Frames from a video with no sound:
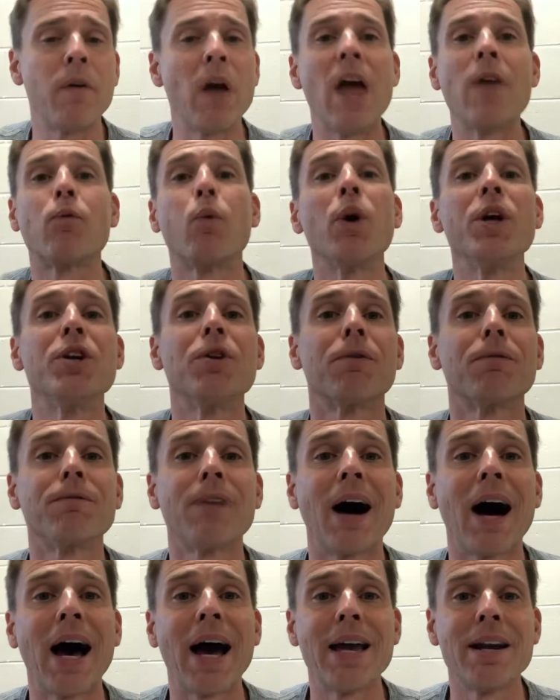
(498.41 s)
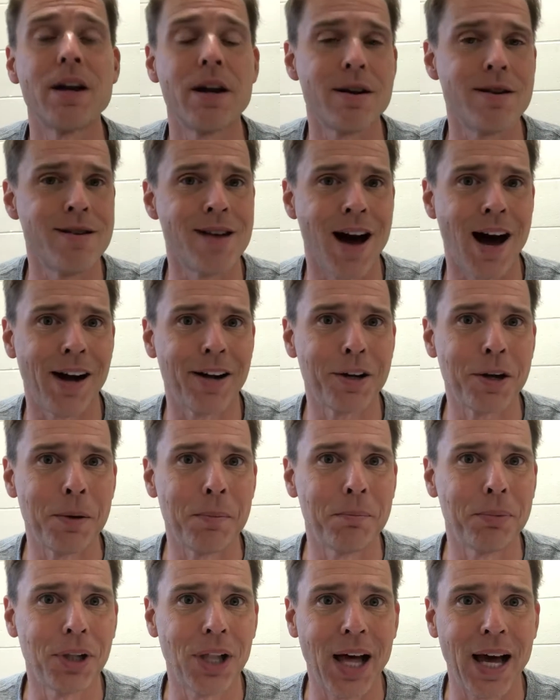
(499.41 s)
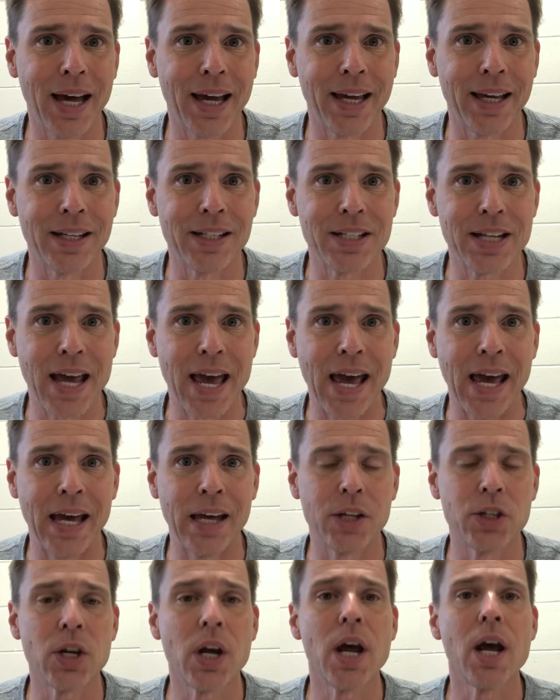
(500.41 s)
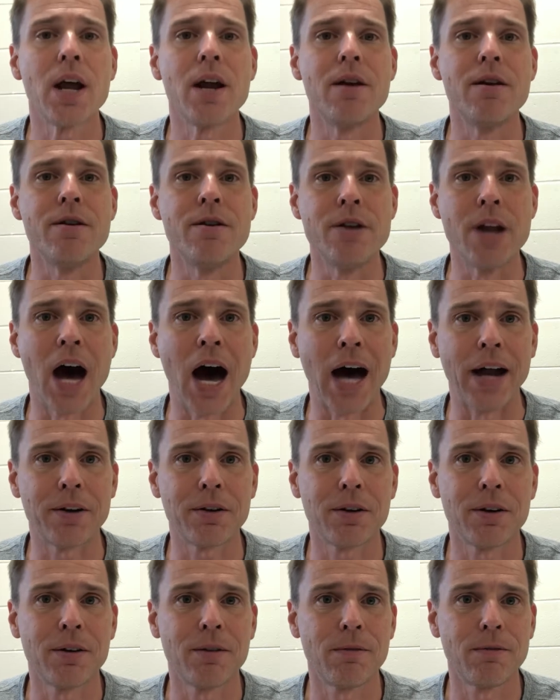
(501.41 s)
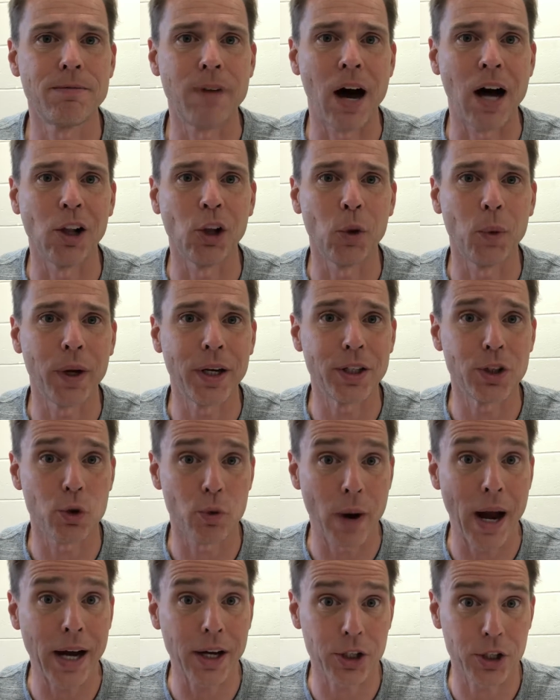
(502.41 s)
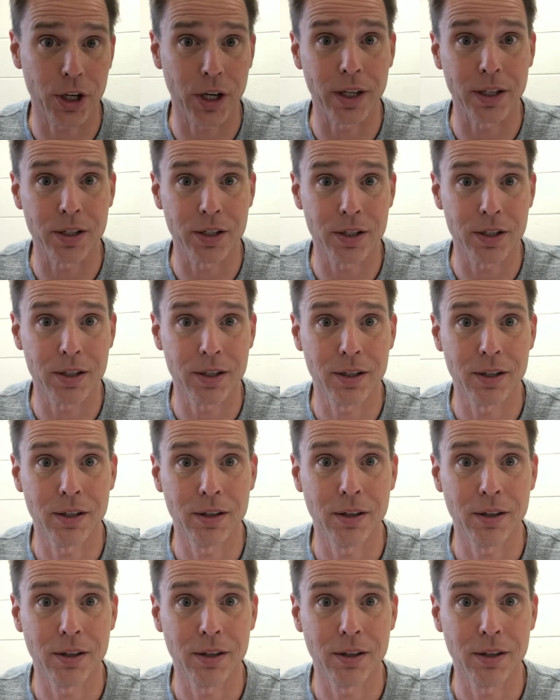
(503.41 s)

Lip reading: if we define non-compliance as not following directions,